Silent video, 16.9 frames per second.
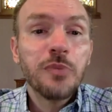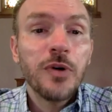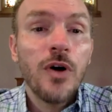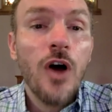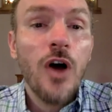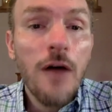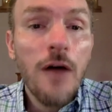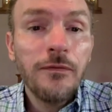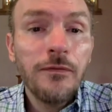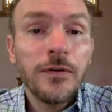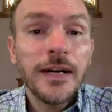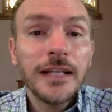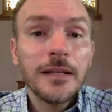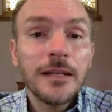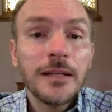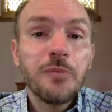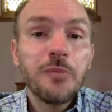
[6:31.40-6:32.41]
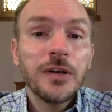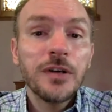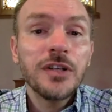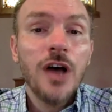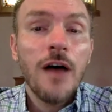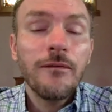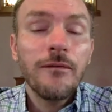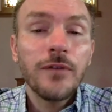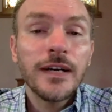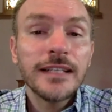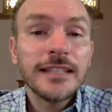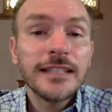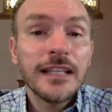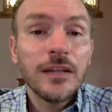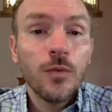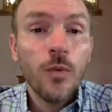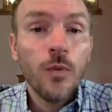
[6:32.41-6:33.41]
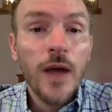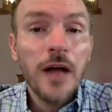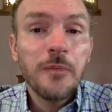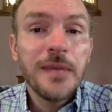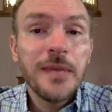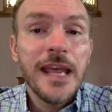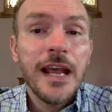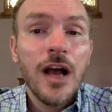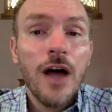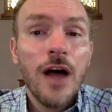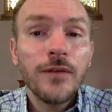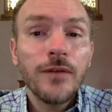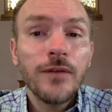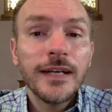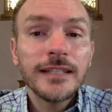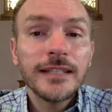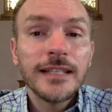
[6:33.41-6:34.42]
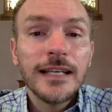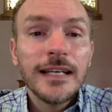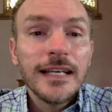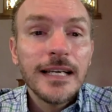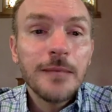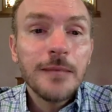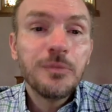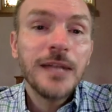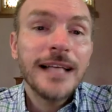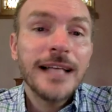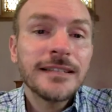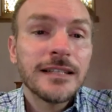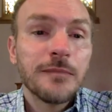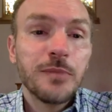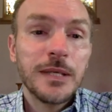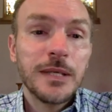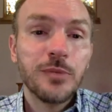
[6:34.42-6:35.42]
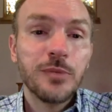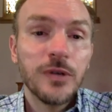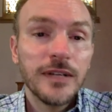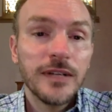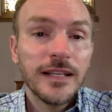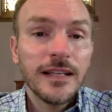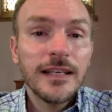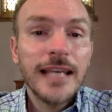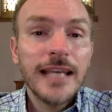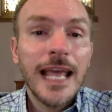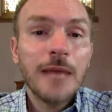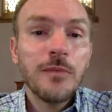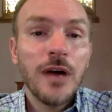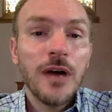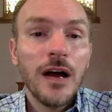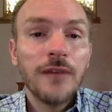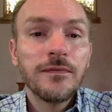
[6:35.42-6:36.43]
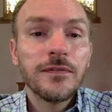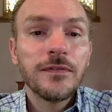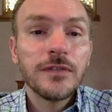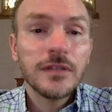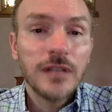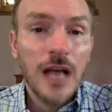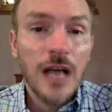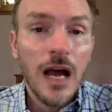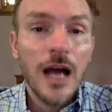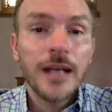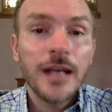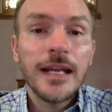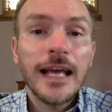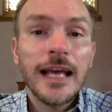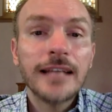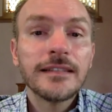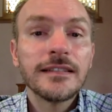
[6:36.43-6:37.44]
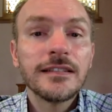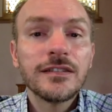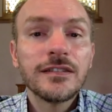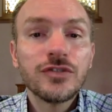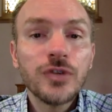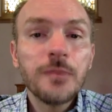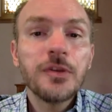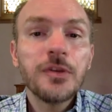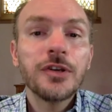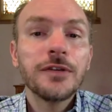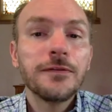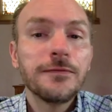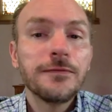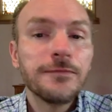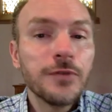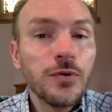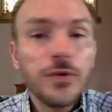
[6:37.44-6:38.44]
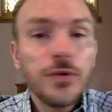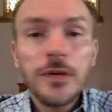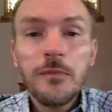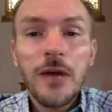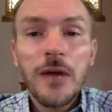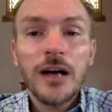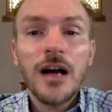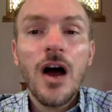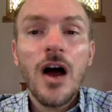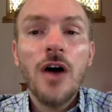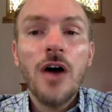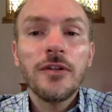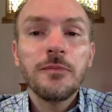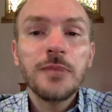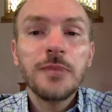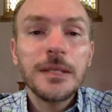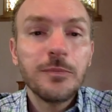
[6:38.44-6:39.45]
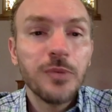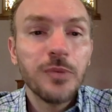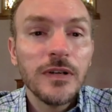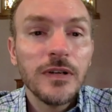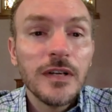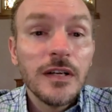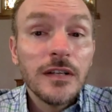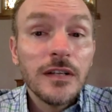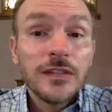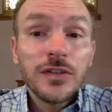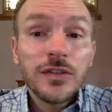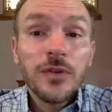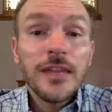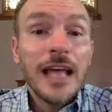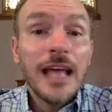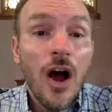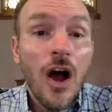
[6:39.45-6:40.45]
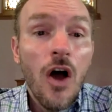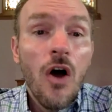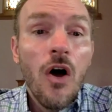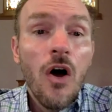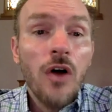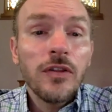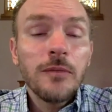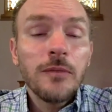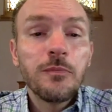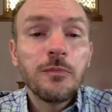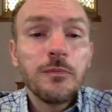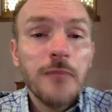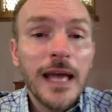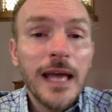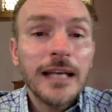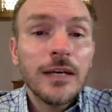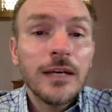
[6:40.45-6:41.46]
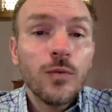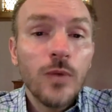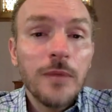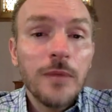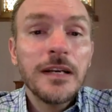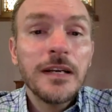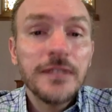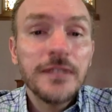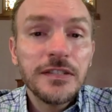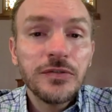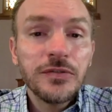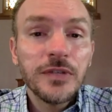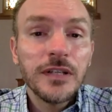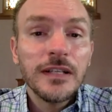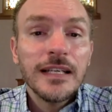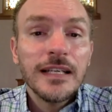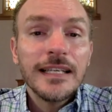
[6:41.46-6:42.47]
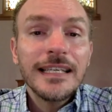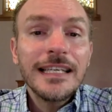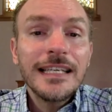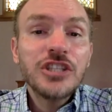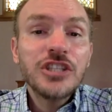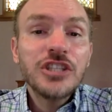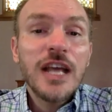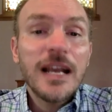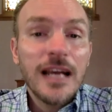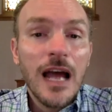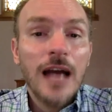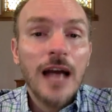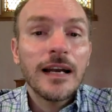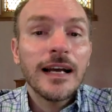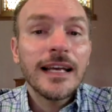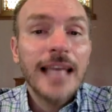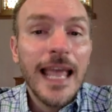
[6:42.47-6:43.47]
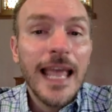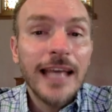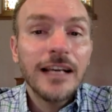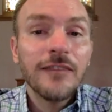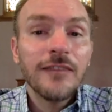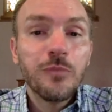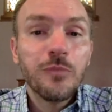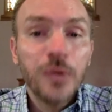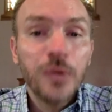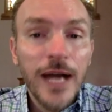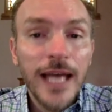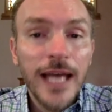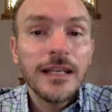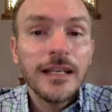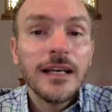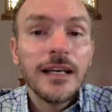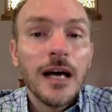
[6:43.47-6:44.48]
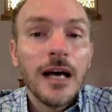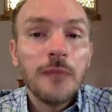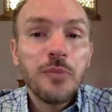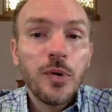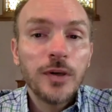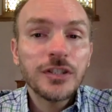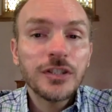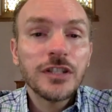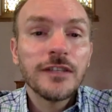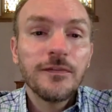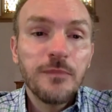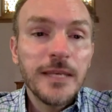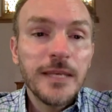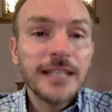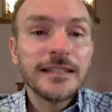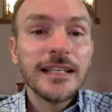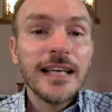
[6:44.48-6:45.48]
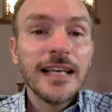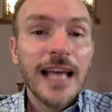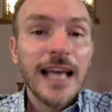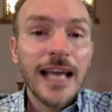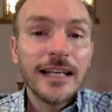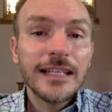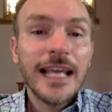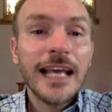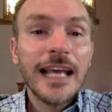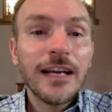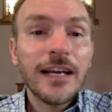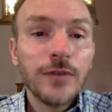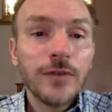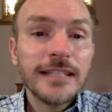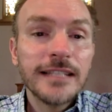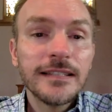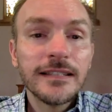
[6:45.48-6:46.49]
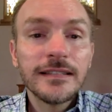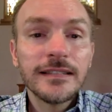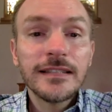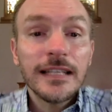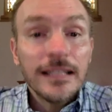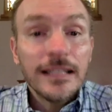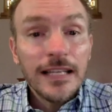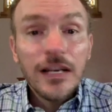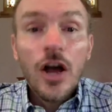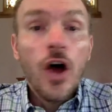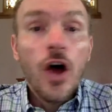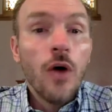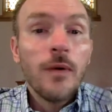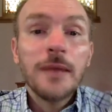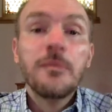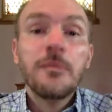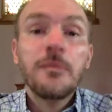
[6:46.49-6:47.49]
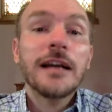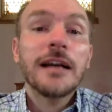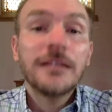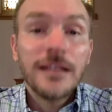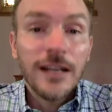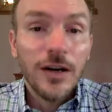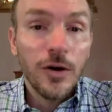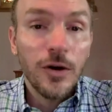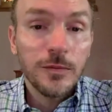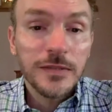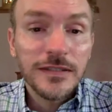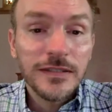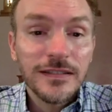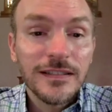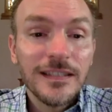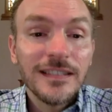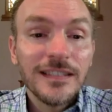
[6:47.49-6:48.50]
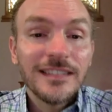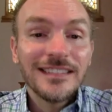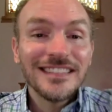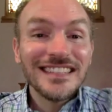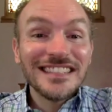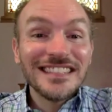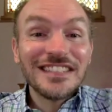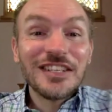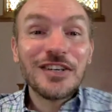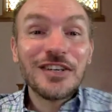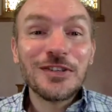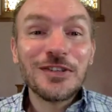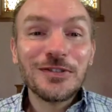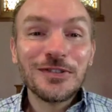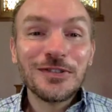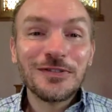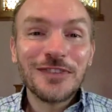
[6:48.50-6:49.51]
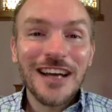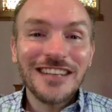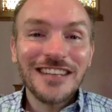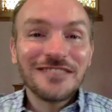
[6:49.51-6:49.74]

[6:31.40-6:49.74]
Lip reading: offering the burnt offerings and the well-being offerings, he blessed the people in the name of God and distributed food among all the people so that all the men and women of Israel each got a cake of bread, a portion of meat, and a cake of raisins, and then all went back to their homes. This is the good news of God.